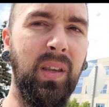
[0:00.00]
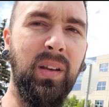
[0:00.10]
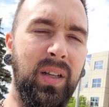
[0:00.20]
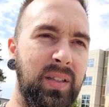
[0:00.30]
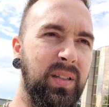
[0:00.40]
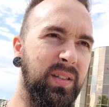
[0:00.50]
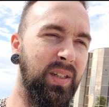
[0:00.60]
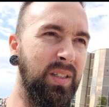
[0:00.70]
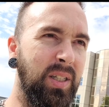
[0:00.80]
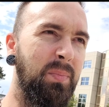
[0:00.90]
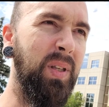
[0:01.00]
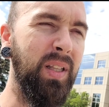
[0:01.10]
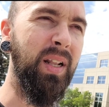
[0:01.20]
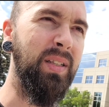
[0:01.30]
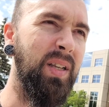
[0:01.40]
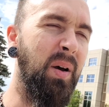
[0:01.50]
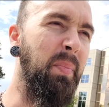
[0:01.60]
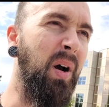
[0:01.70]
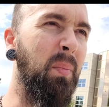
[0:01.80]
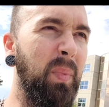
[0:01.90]
It's something that's
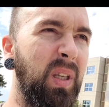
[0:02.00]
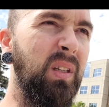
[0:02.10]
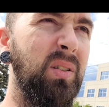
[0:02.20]
about me